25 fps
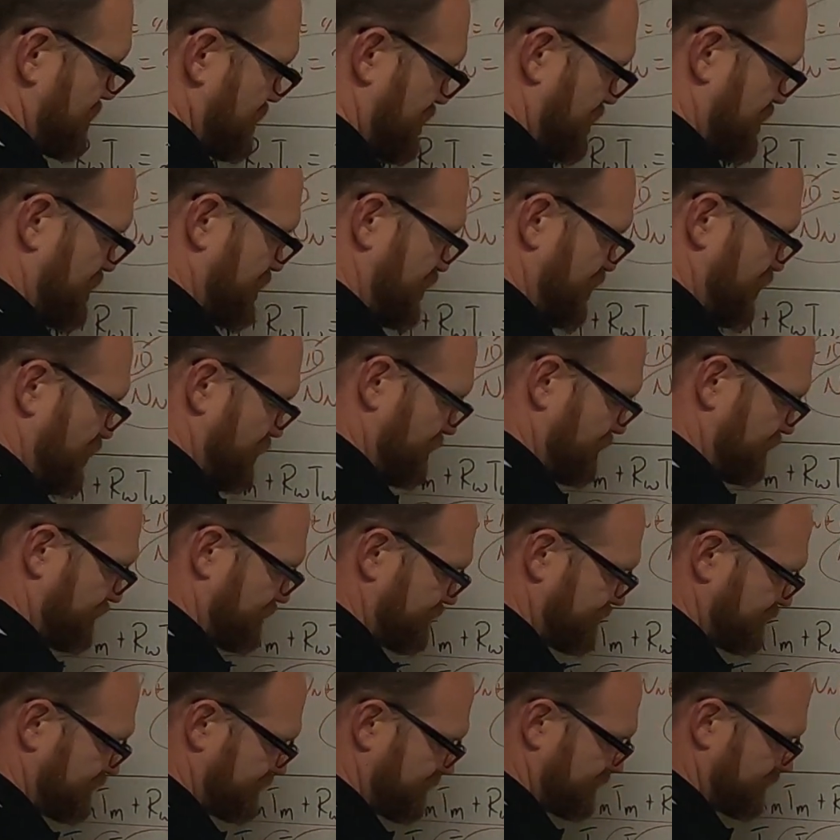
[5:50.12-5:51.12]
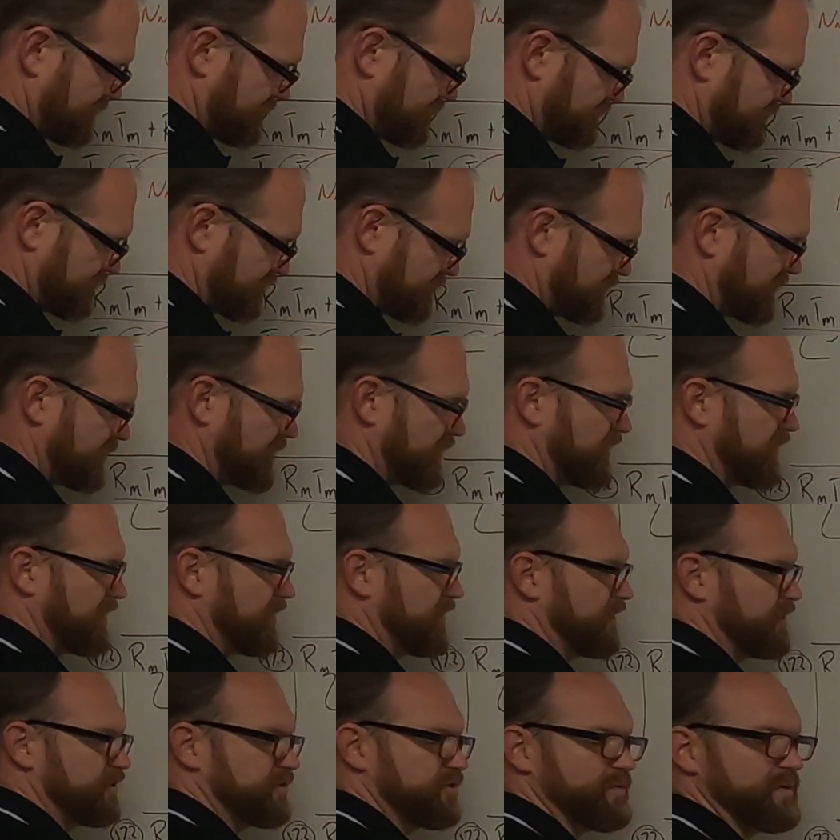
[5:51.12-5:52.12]
just 2.
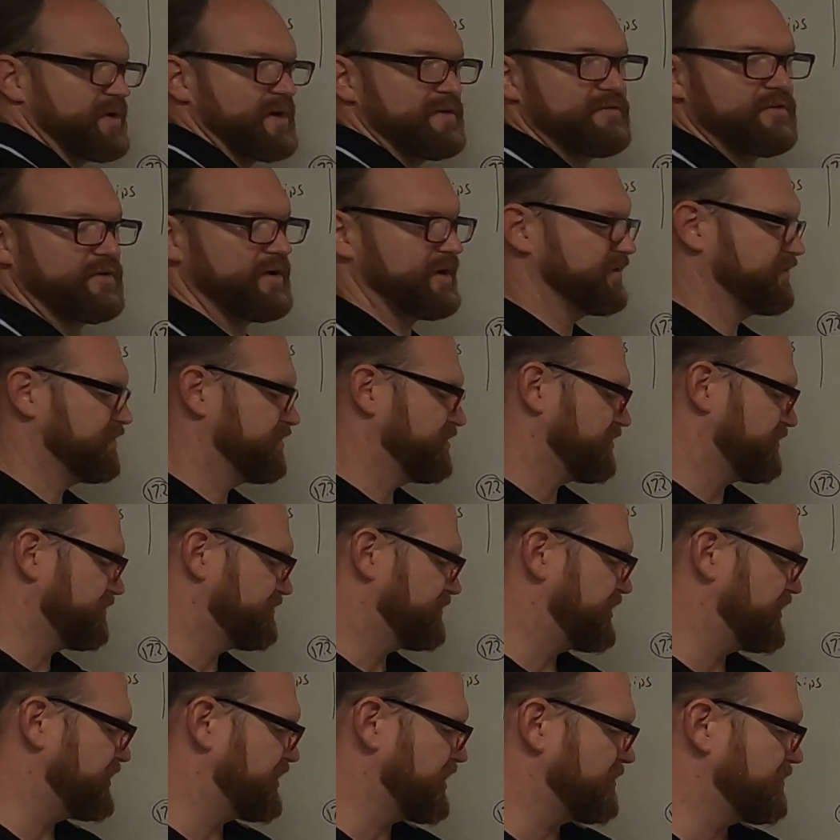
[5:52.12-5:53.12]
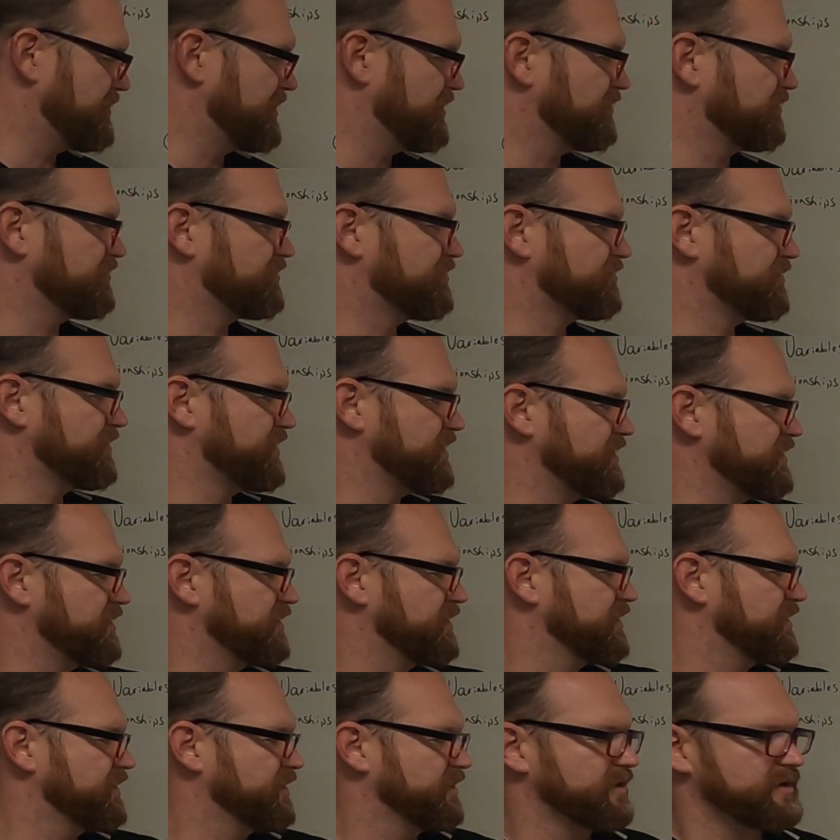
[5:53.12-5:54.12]
So we have our answers of TW equals 3,
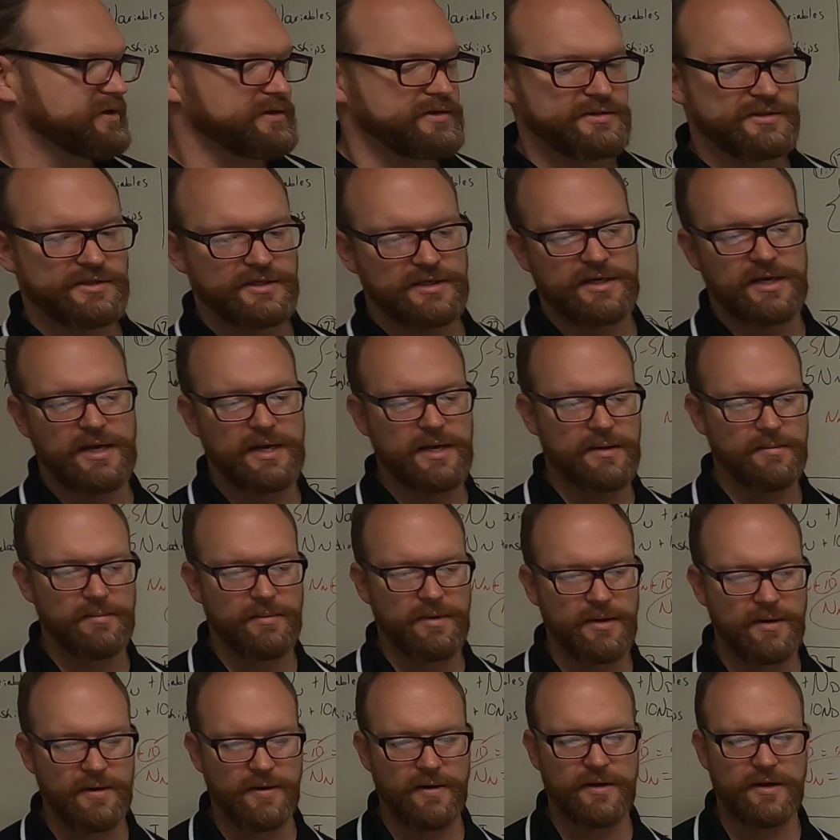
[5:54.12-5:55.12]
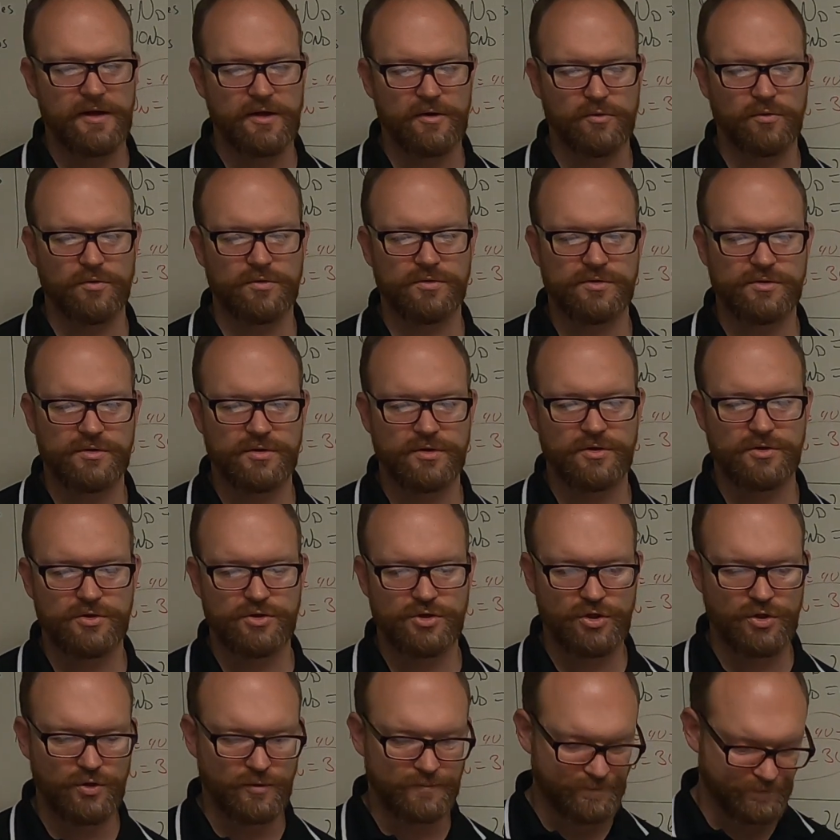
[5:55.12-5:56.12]
Tm equals
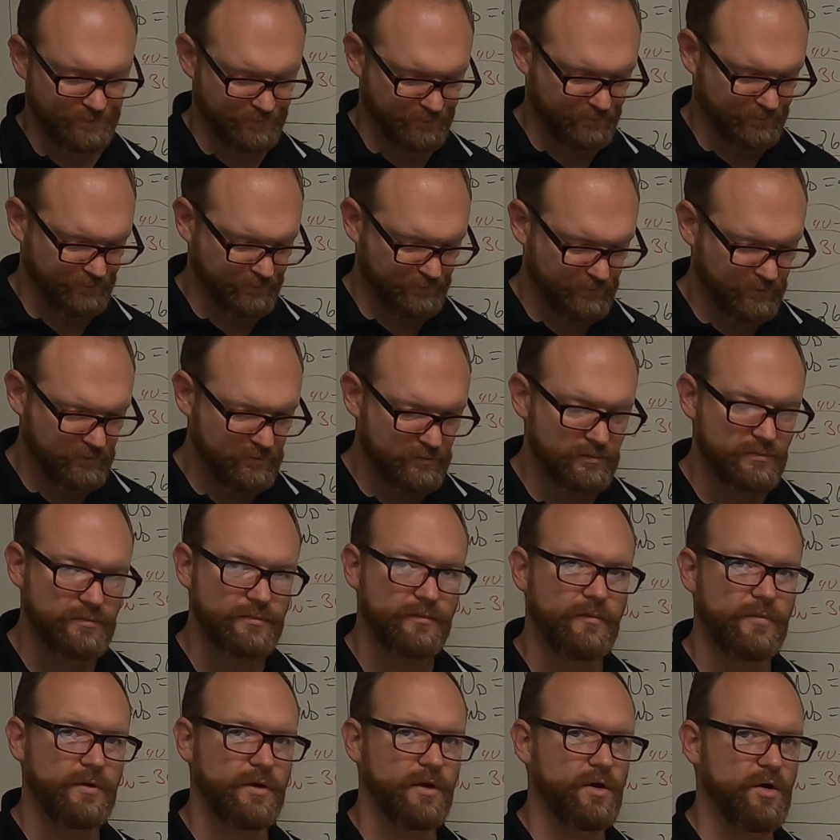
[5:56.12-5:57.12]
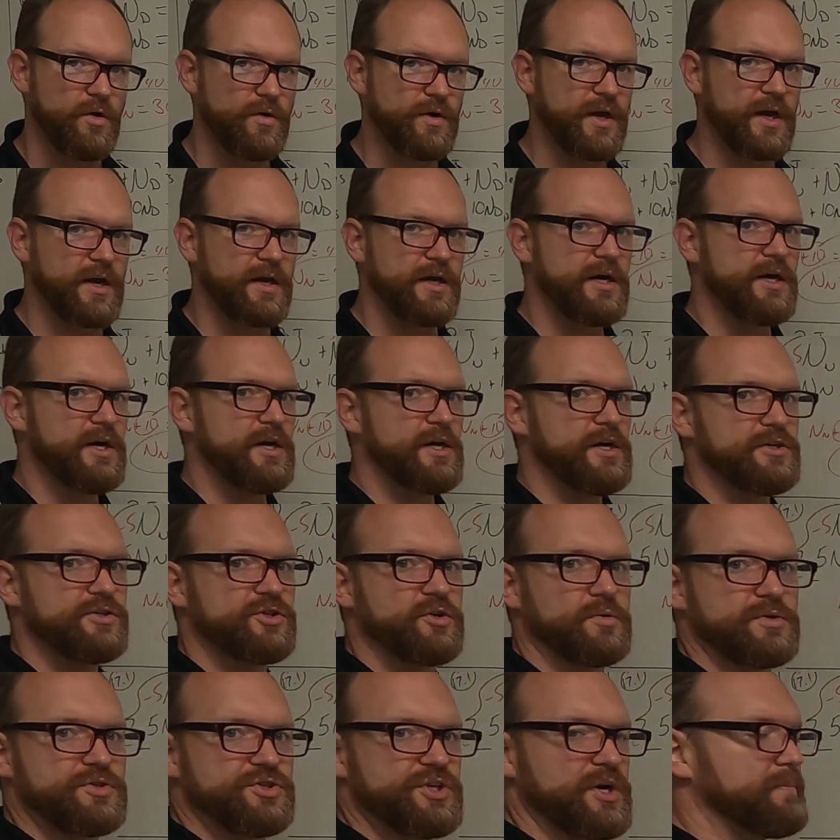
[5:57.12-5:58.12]
2. Okay,
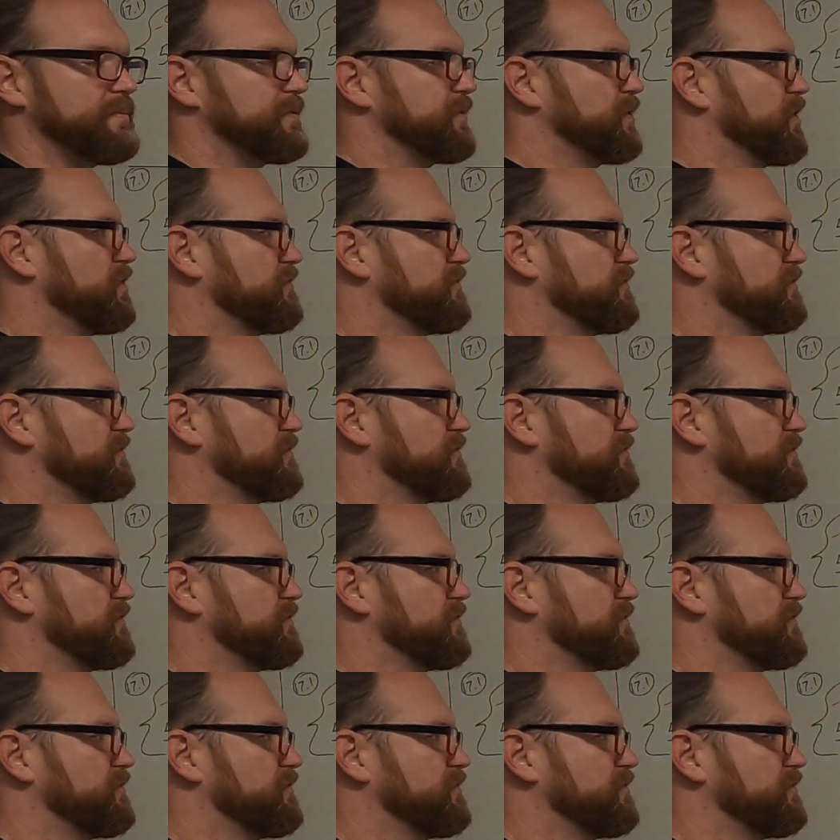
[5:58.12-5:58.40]
so we're jumping